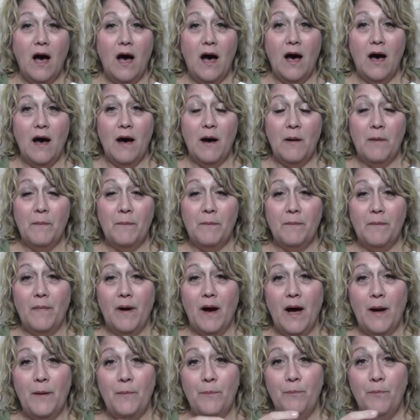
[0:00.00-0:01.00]

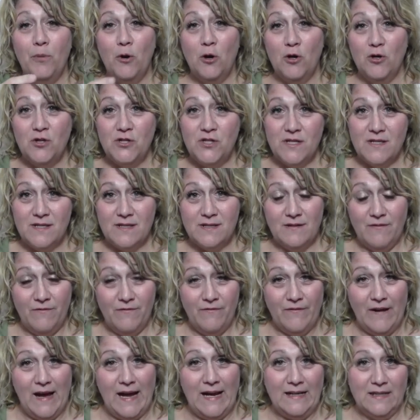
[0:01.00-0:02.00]
I purchased the
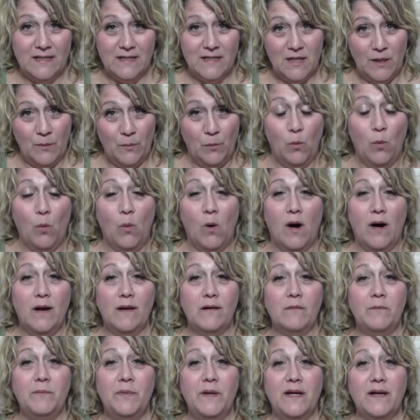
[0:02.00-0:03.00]
fine tip
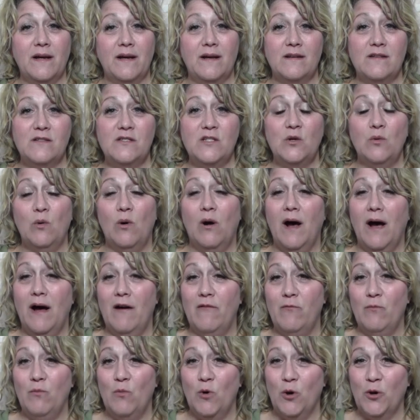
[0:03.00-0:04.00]
one because you will
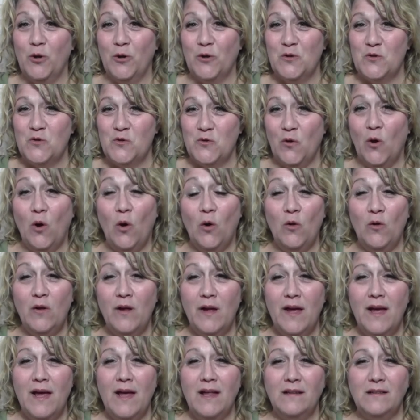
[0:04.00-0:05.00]
have more control,
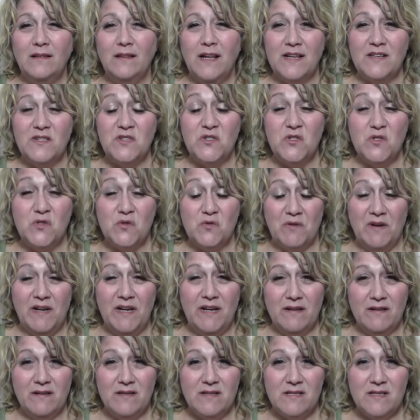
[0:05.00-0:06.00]
less
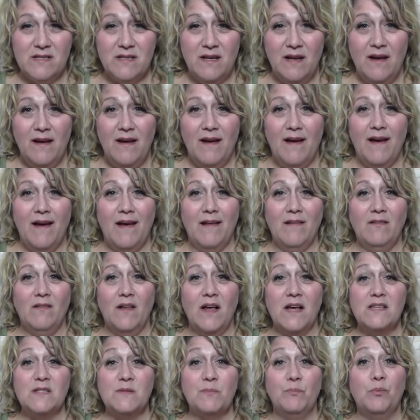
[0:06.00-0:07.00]
strings, and
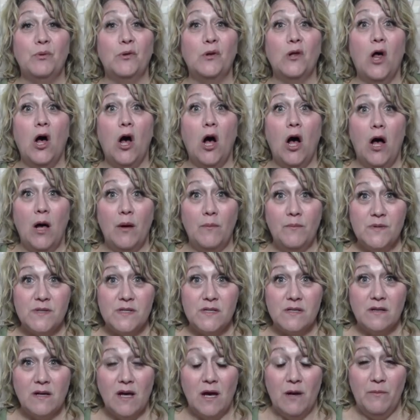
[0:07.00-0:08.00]
less
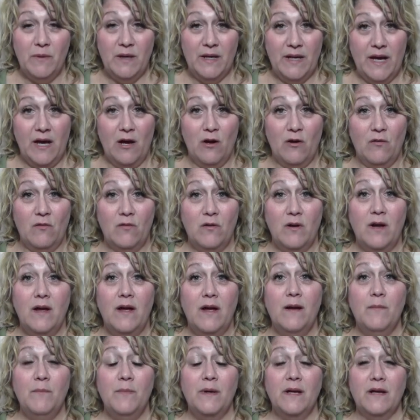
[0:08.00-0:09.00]
blobs coming out.
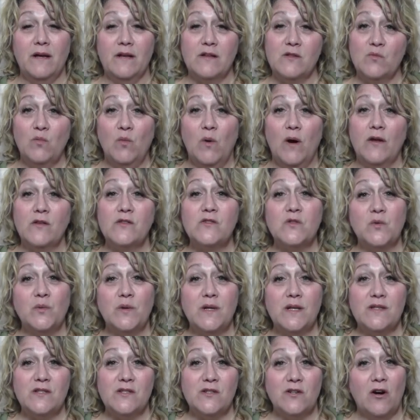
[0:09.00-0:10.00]
Because once
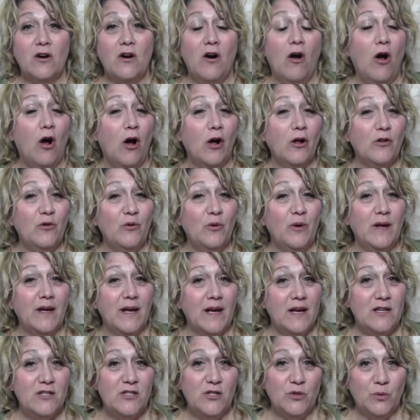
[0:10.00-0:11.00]
we start hot
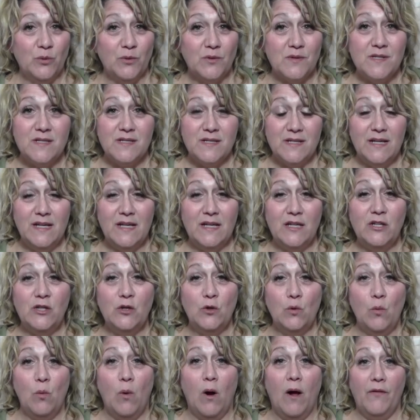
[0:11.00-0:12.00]
gluing, as you will see,
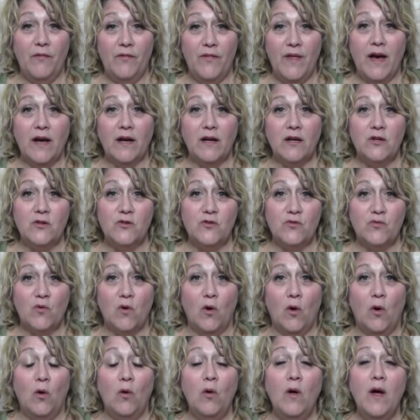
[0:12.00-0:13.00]
you want that
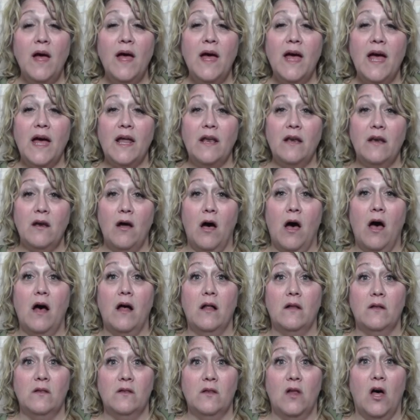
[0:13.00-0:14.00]
control and not
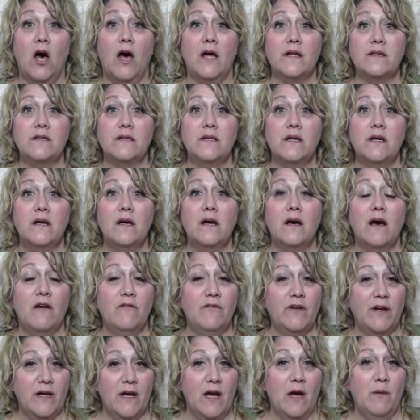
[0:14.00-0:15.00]
a lot
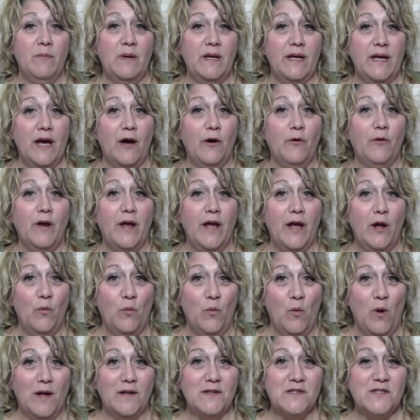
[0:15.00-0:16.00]
of it coming out
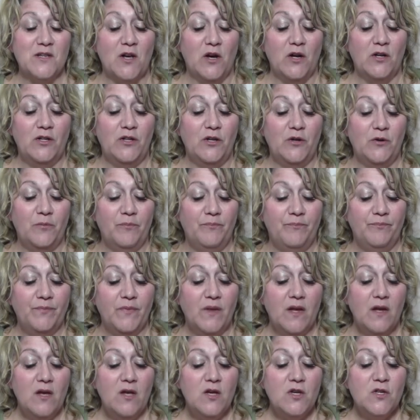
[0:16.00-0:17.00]
at once on you.
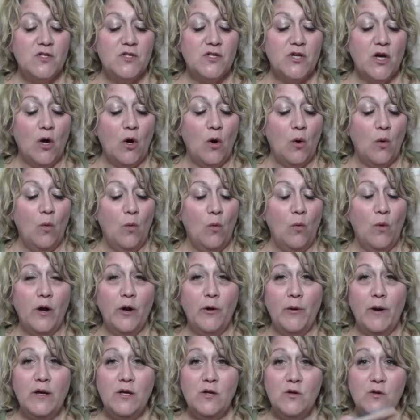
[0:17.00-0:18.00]
So what
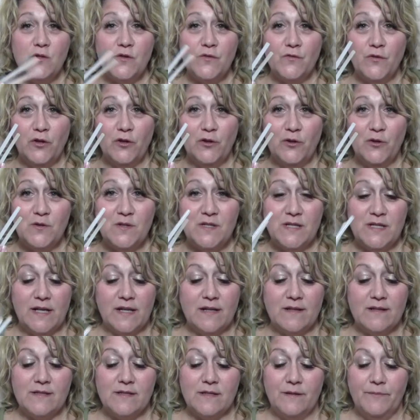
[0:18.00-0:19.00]
do I use for glue
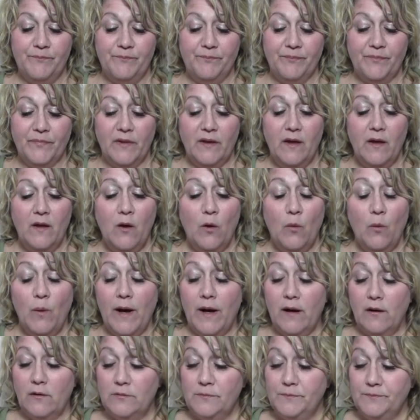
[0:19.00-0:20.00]
sticks?
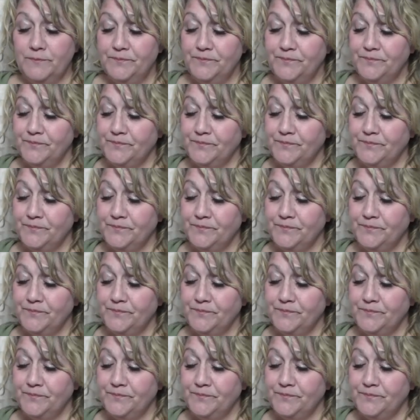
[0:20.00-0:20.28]
Well,